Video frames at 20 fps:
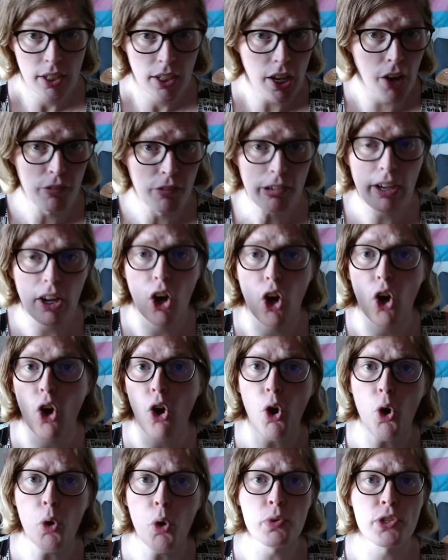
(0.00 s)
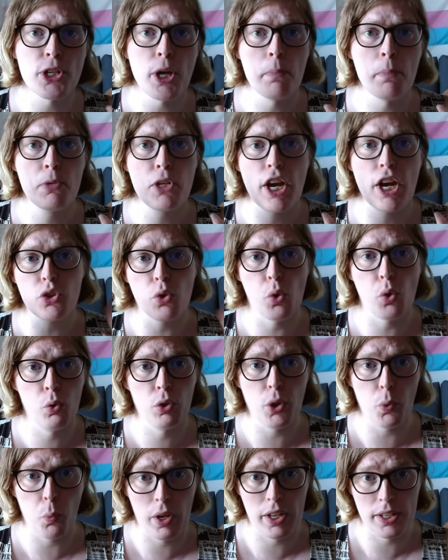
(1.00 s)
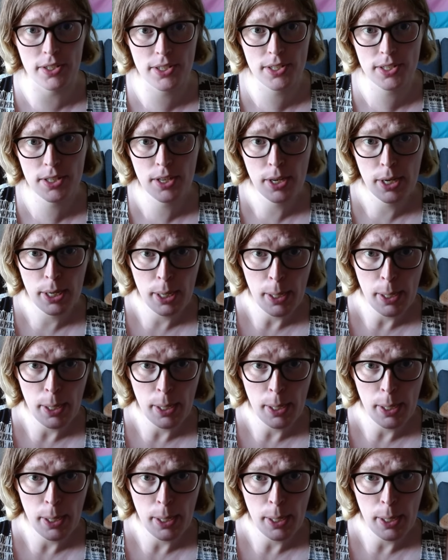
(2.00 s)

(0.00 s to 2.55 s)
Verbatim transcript: covering a whole subject all at once.